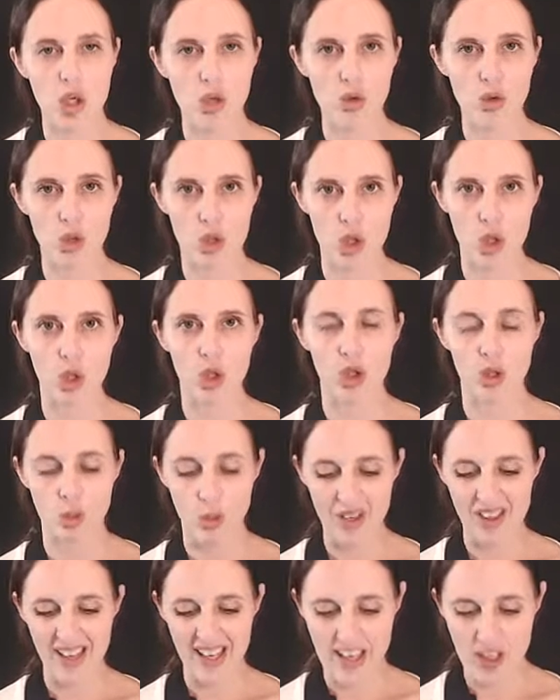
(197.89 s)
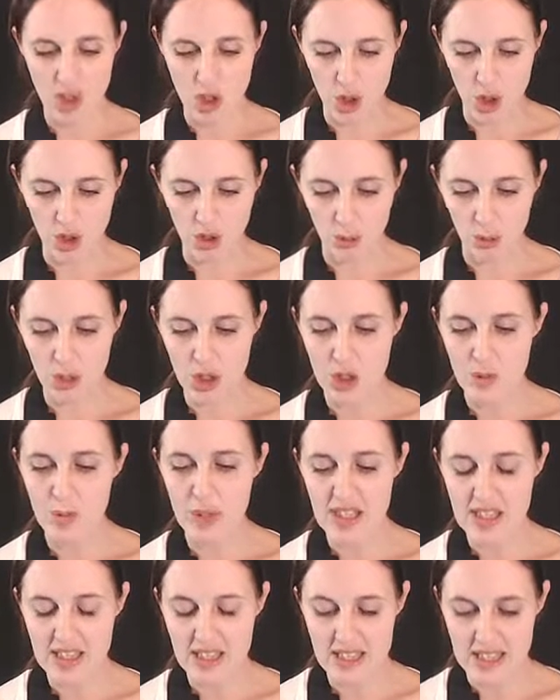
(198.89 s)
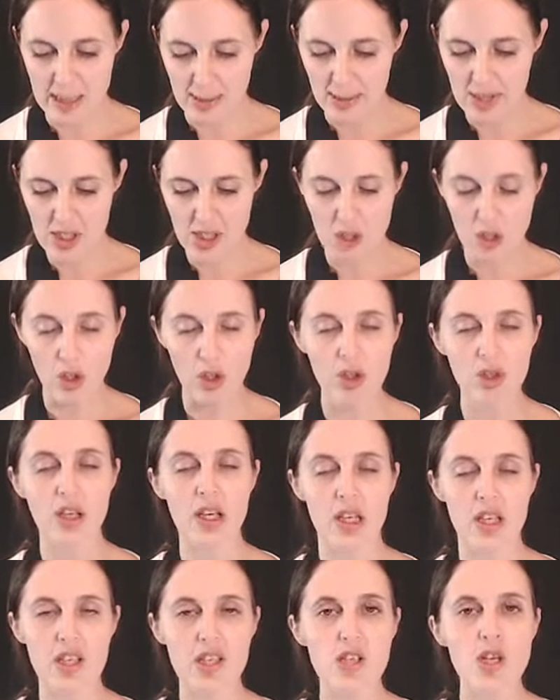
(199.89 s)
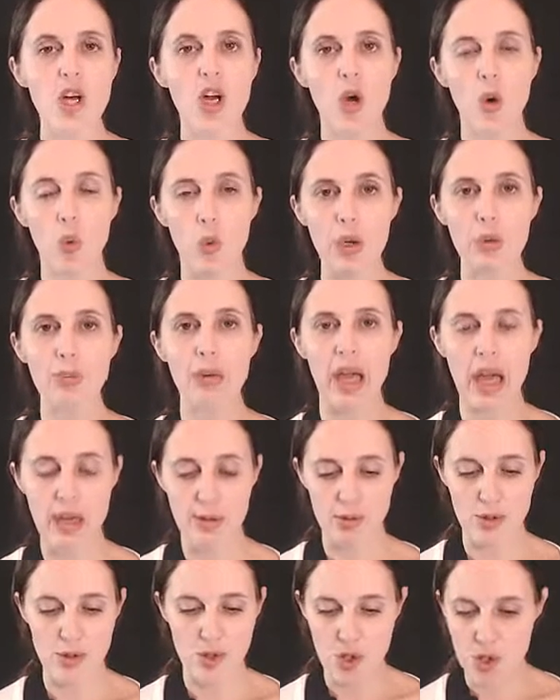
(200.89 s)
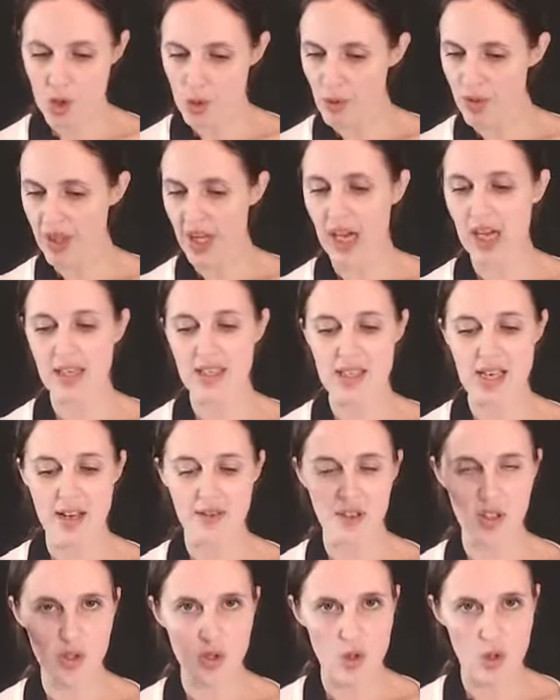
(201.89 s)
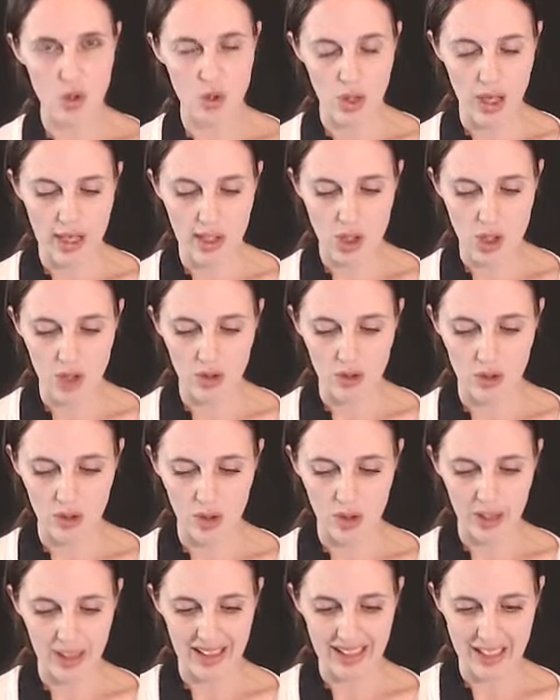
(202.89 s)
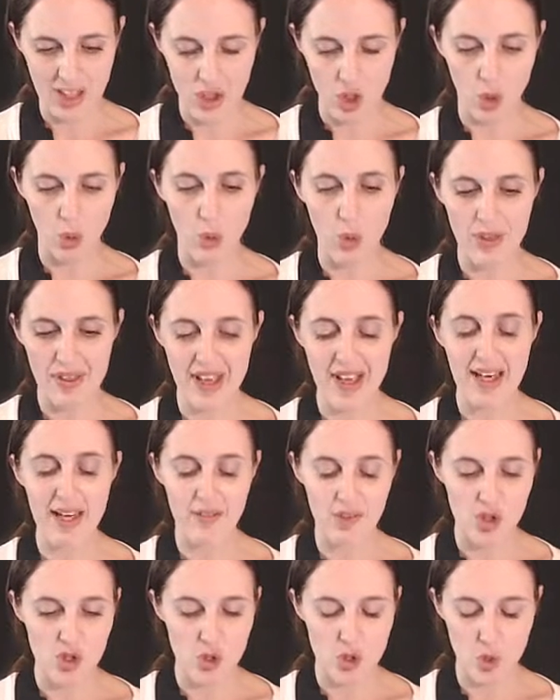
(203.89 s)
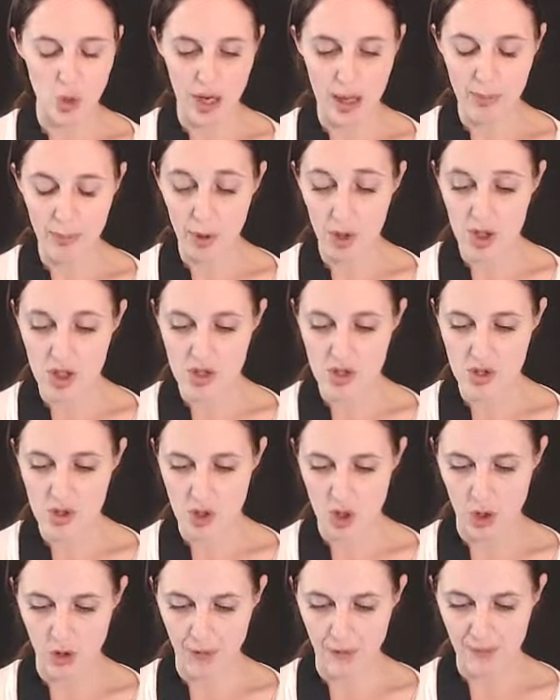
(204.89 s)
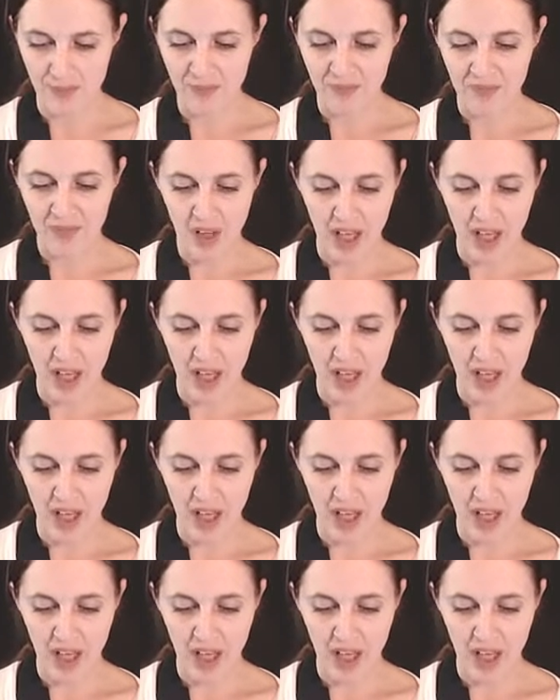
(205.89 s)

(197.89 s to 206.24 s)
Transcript: general journal, with a journal, which means the debits and the credits we'd be able to do without having to do a general ledger or without having to do a purchases journal.